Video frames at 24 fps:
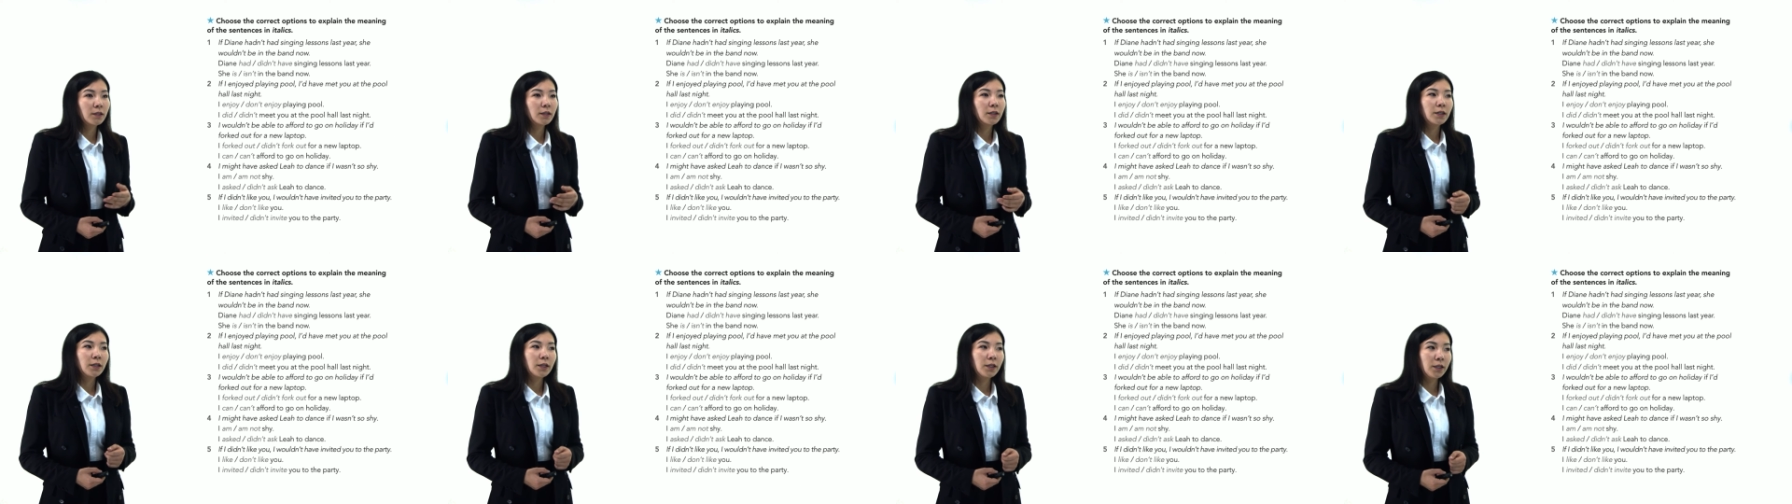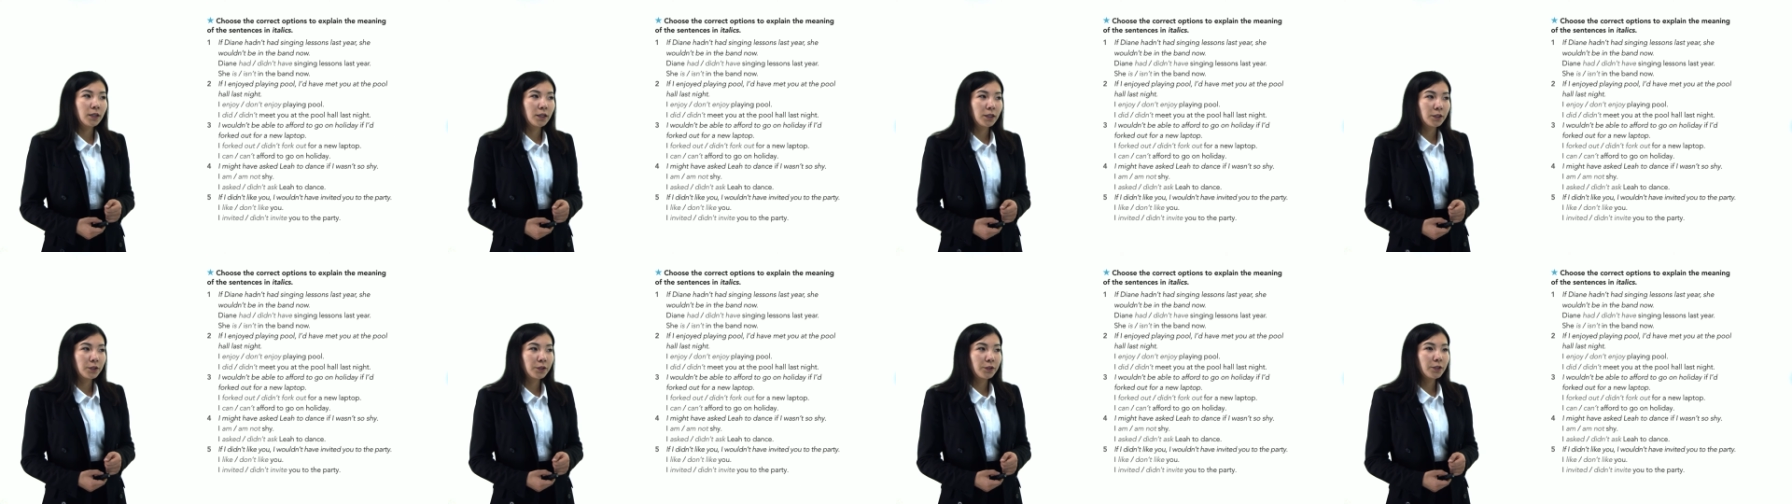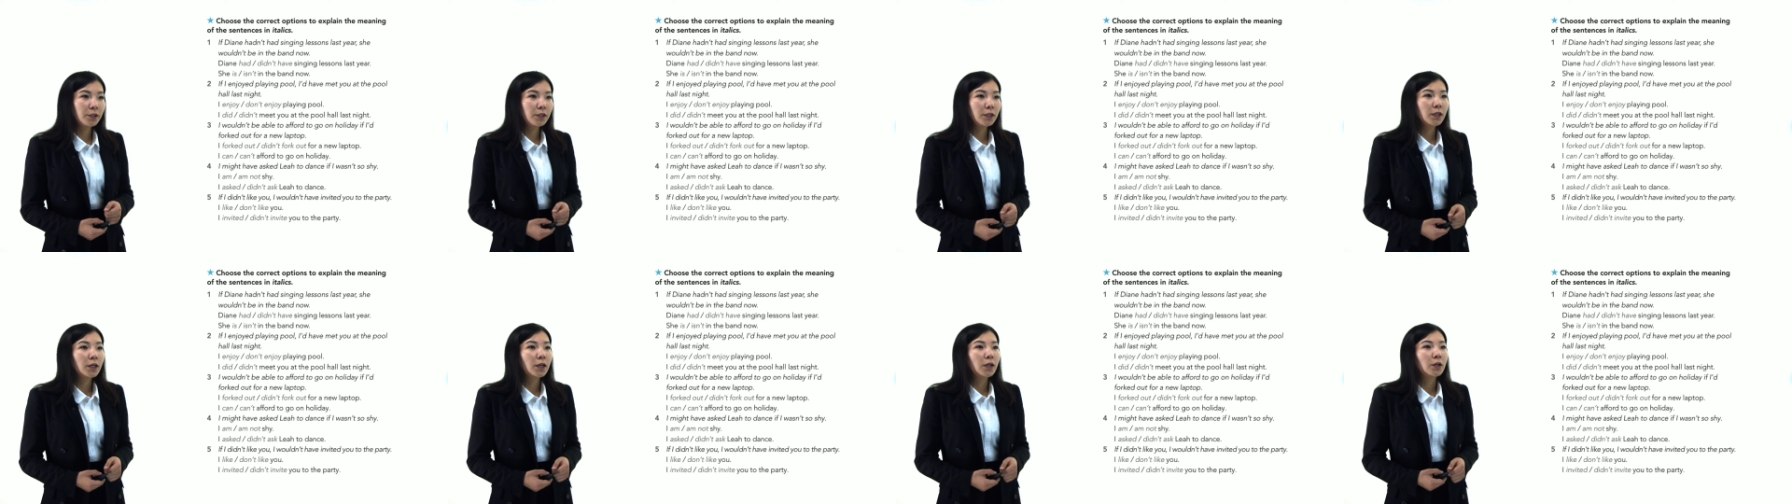here
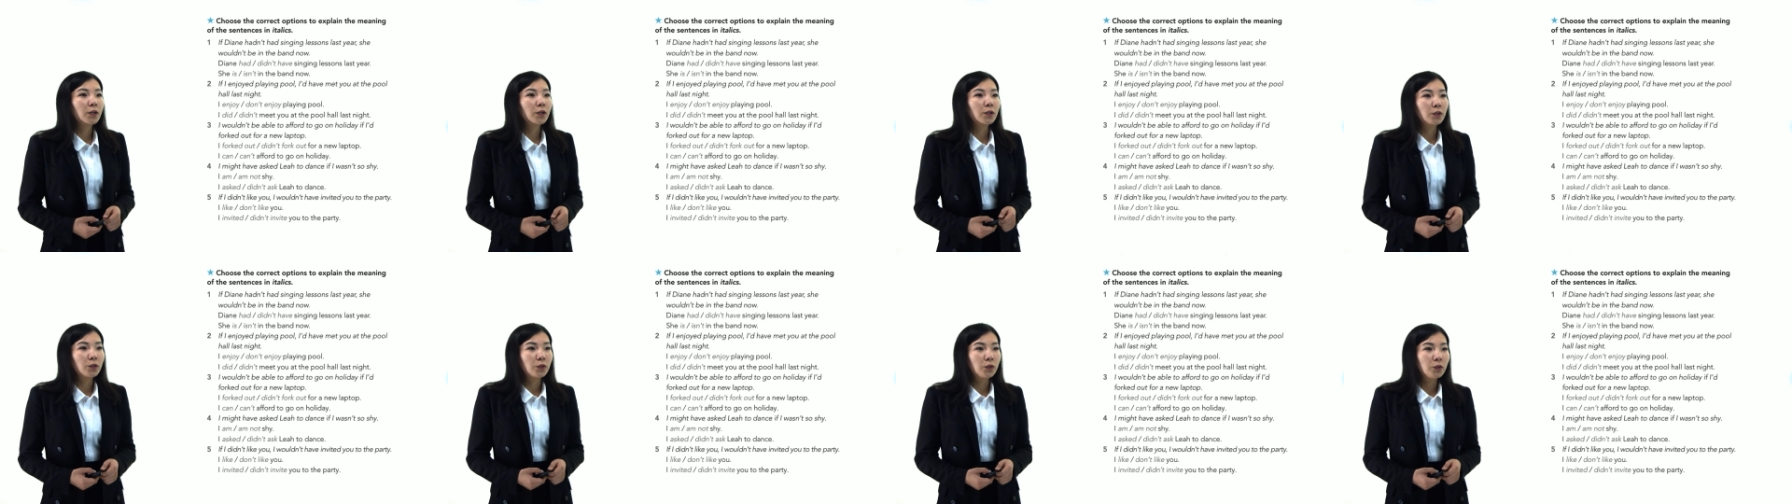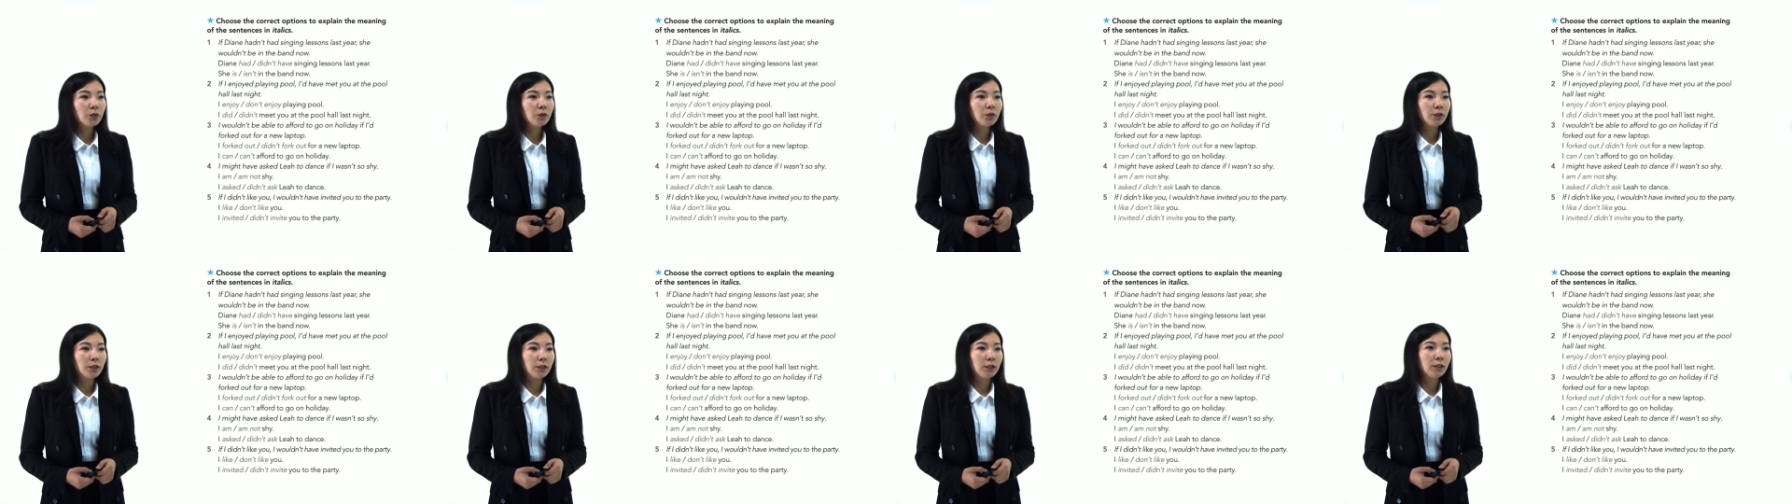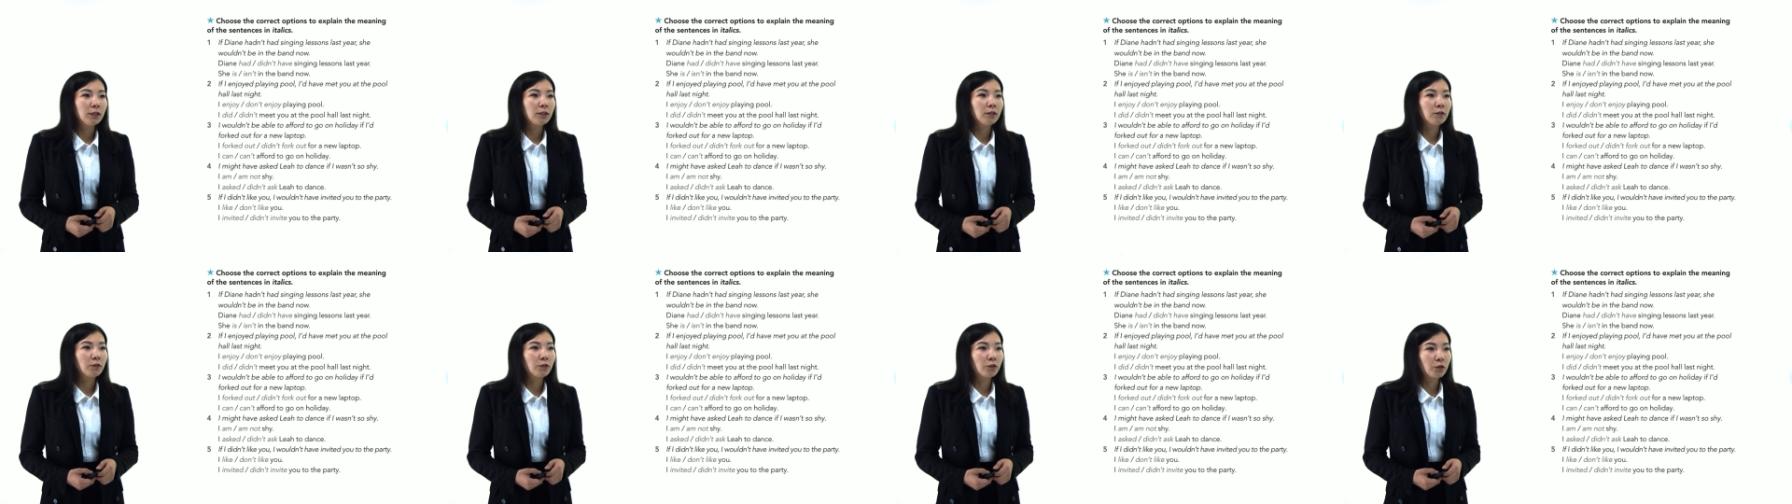you
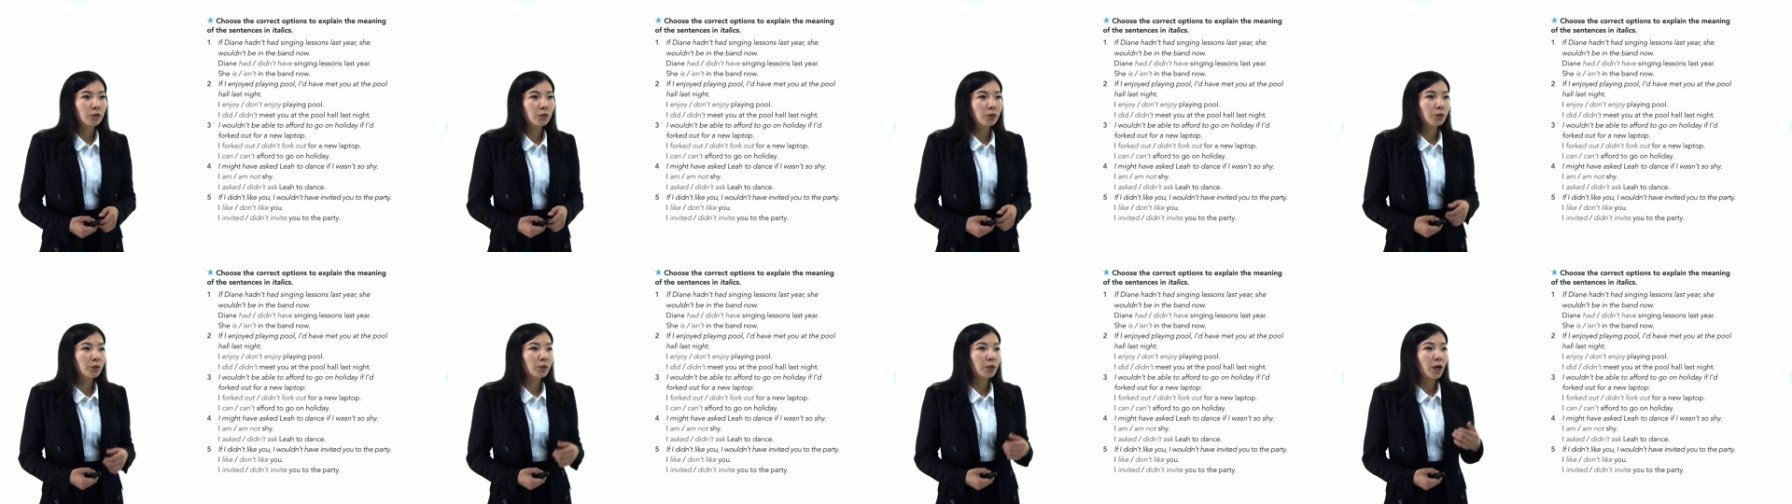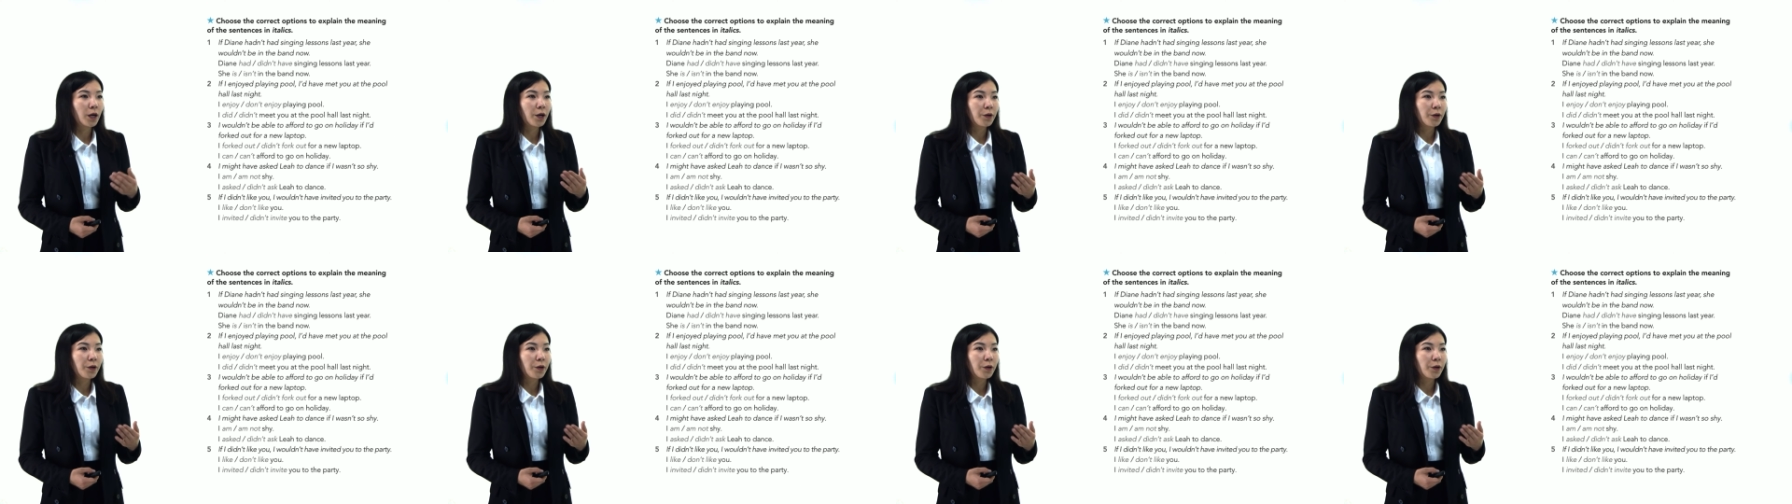need to